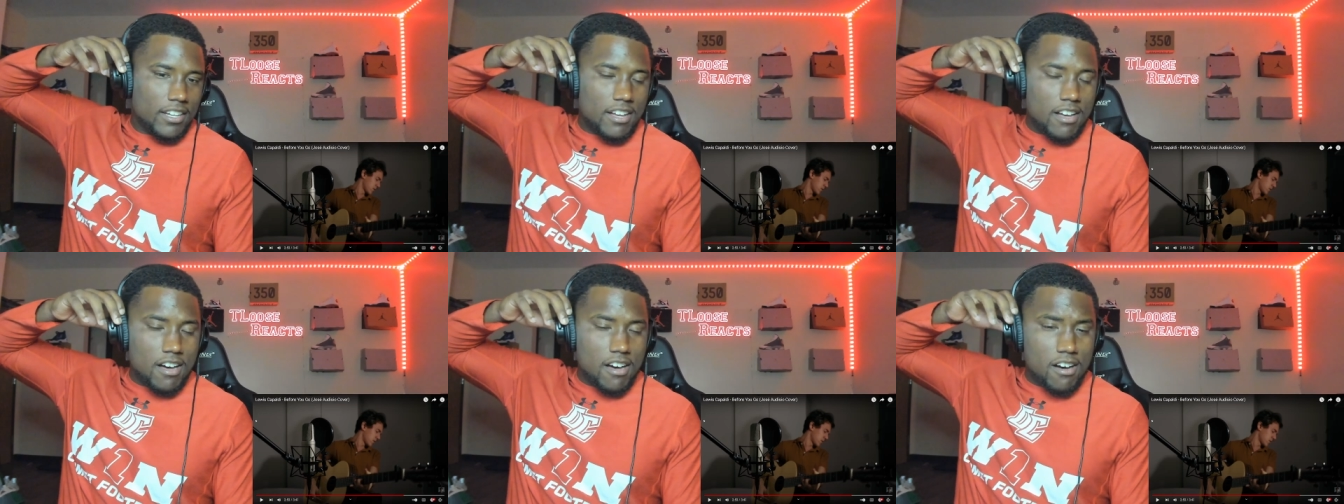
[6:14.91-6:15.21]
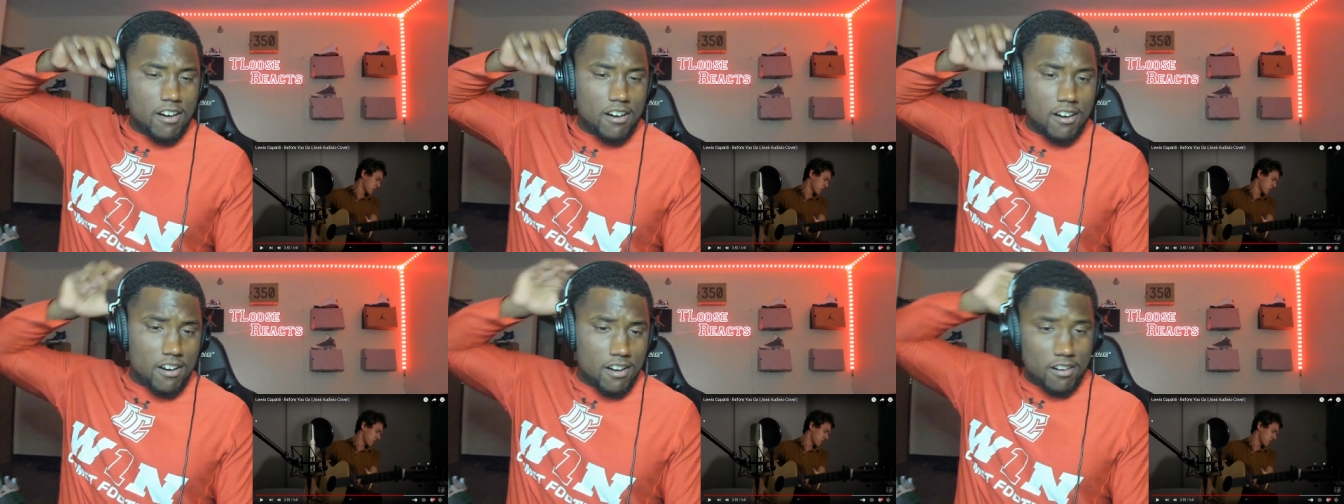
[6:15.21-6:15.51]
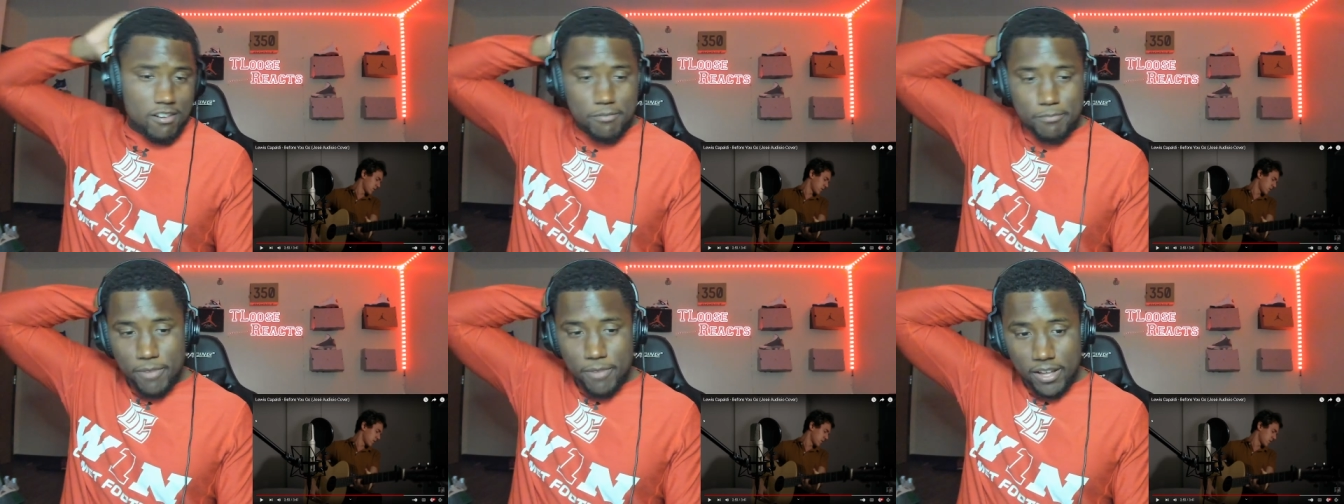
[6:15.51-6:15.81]

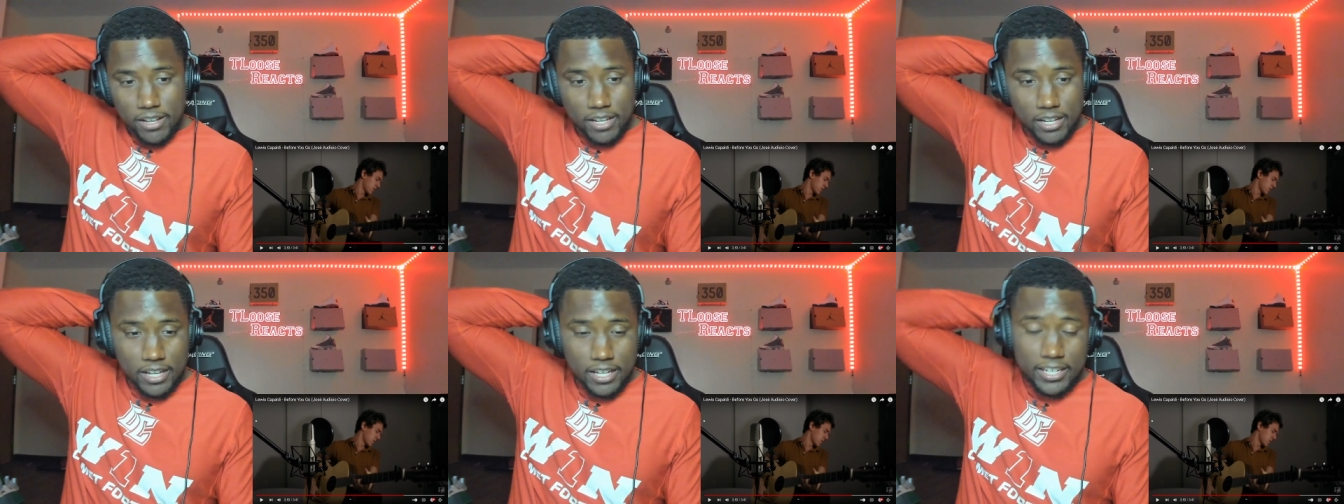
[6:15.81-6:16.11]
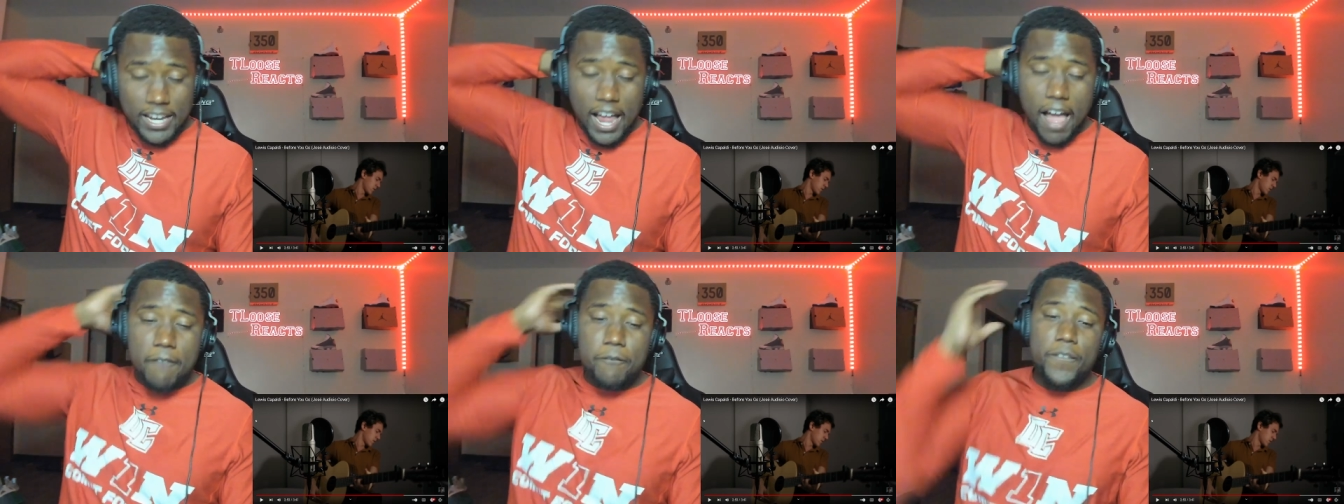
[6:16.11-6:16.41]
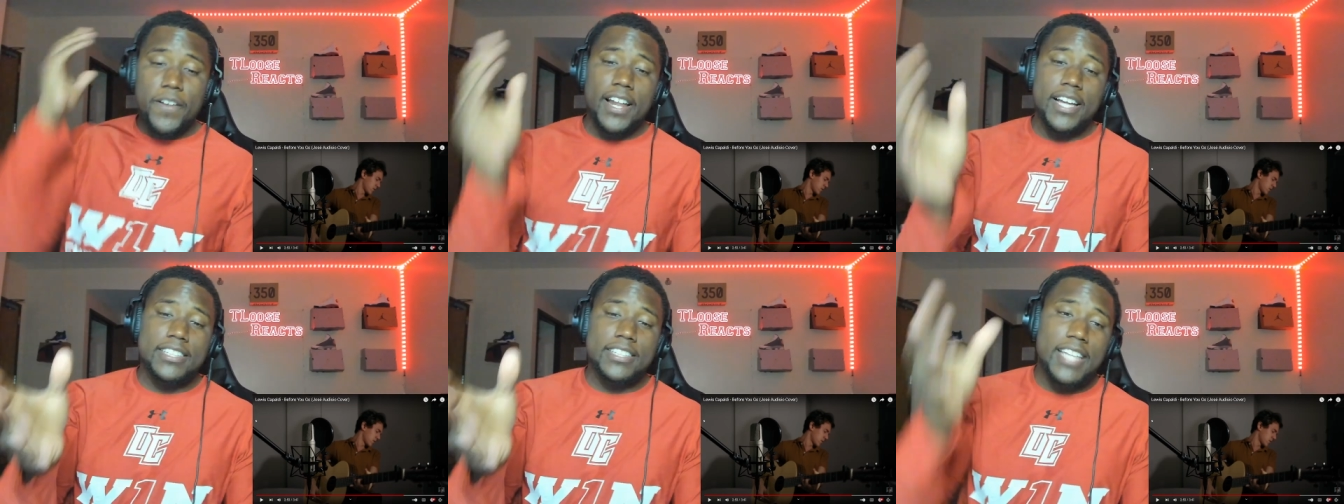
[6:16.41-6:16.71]
Oh my goodness, I
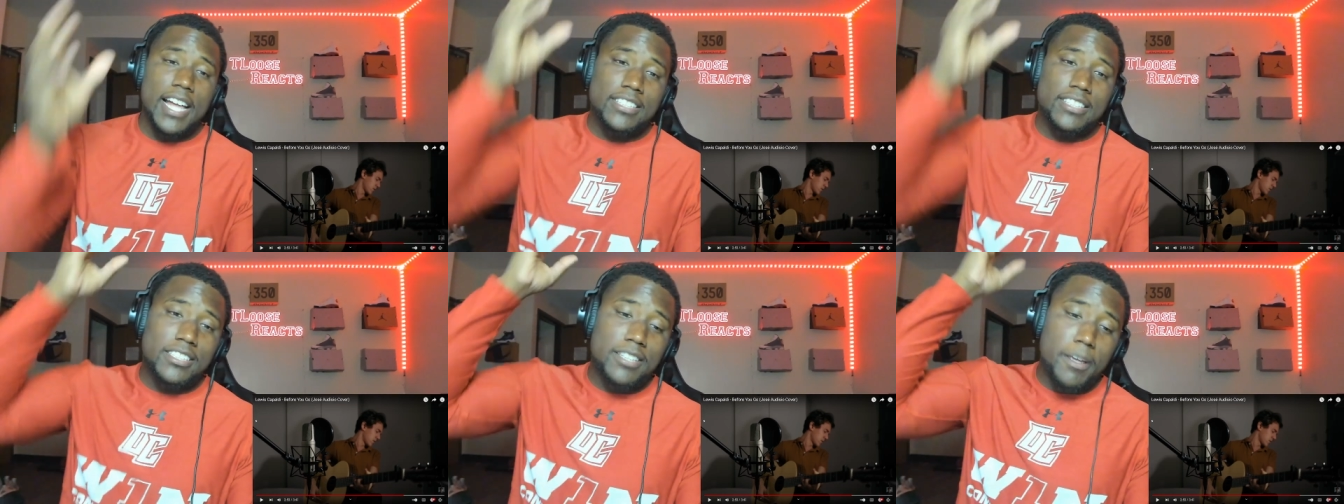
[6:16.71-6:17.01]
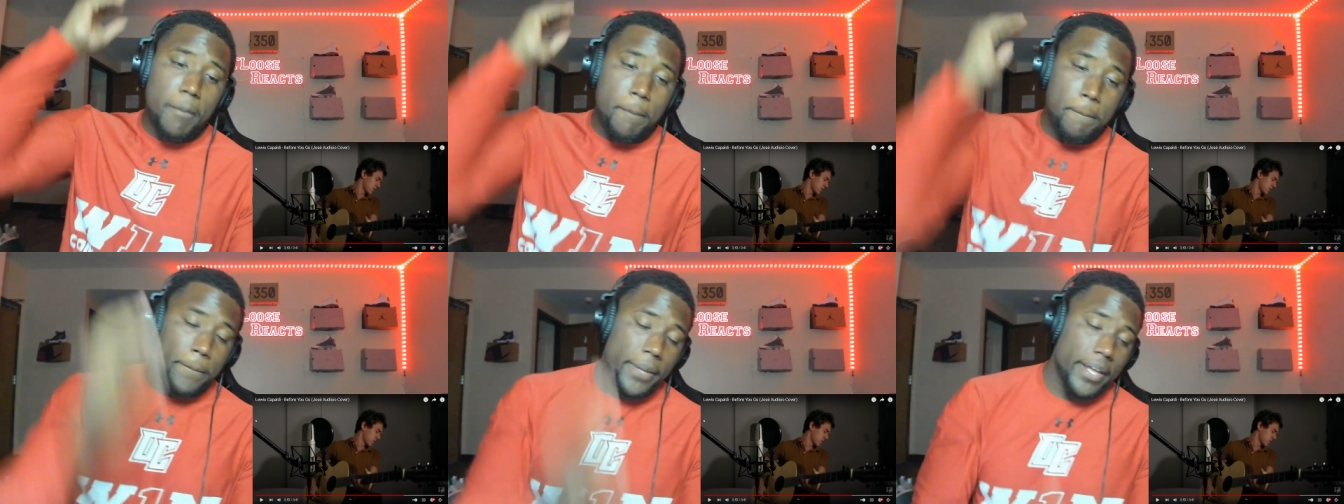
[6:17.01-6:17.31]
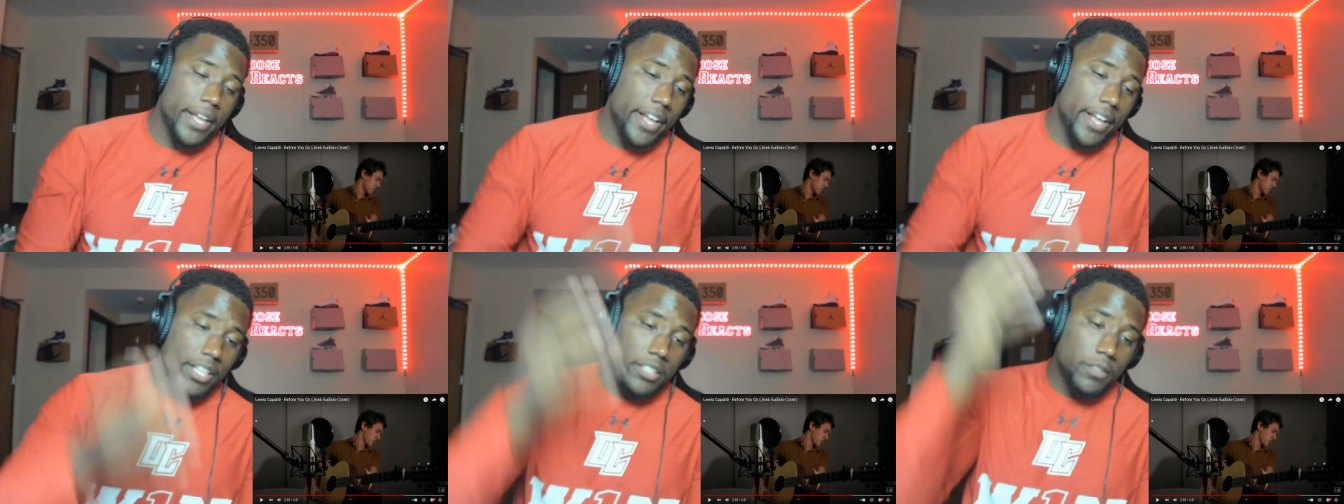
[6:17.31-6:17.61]
feel like that's the
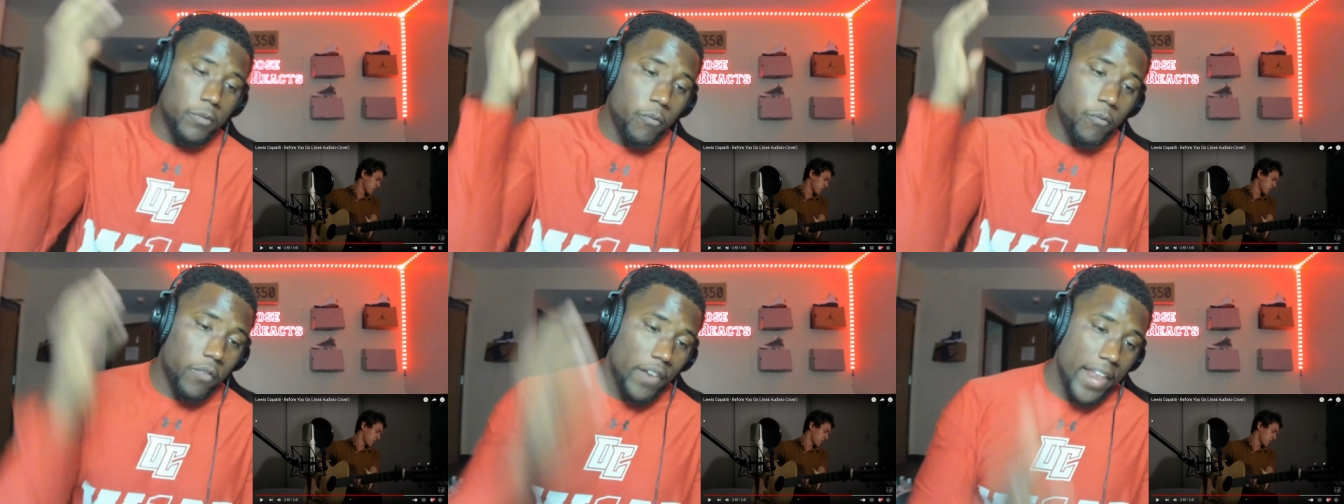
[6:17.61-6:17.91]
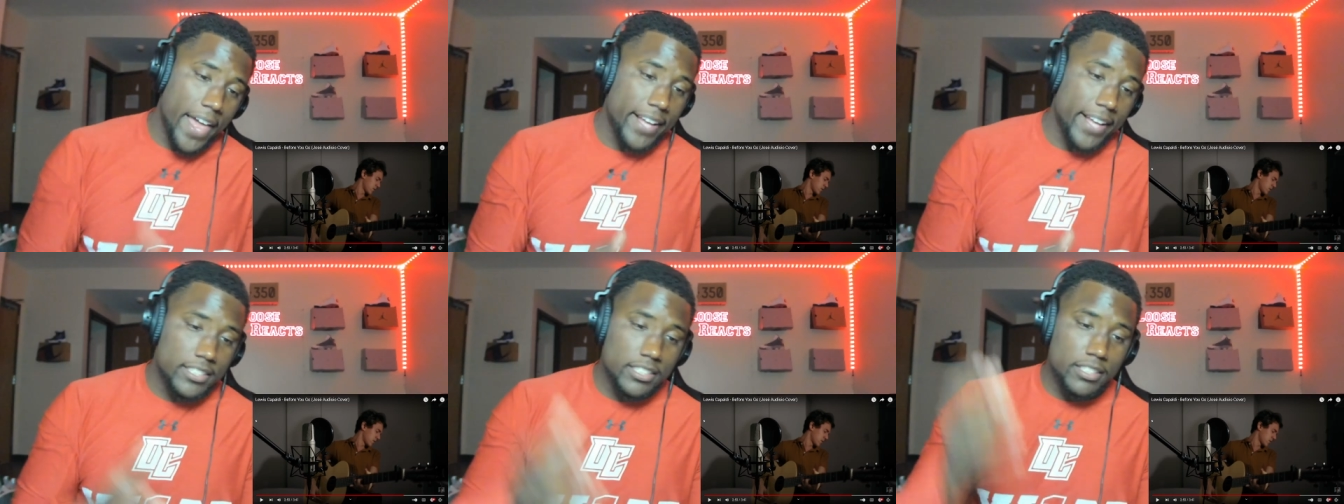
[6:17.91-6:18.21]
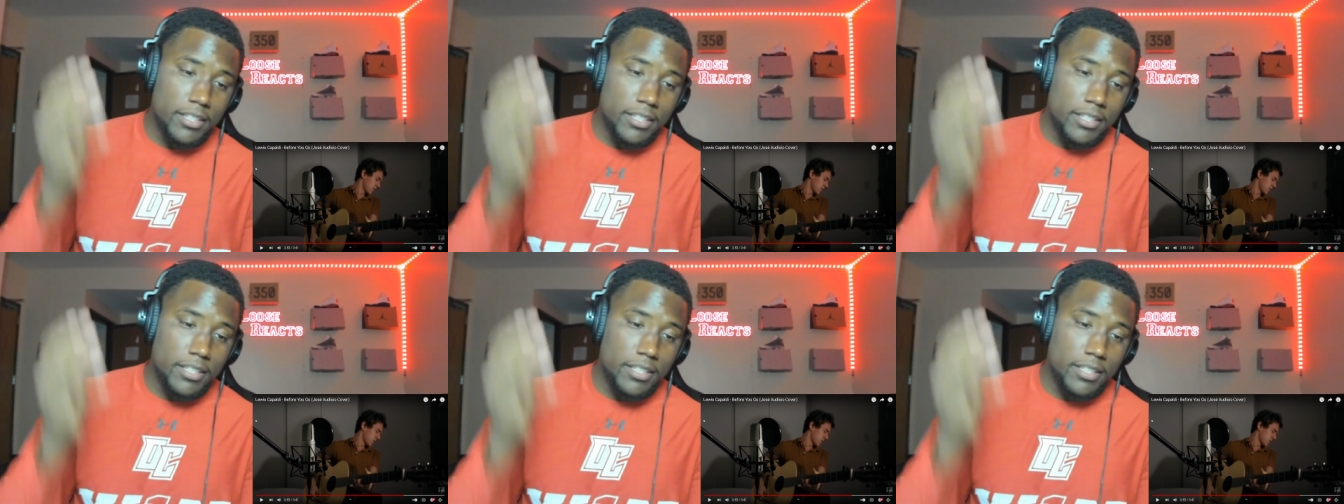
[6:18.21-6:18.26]
biggest flex.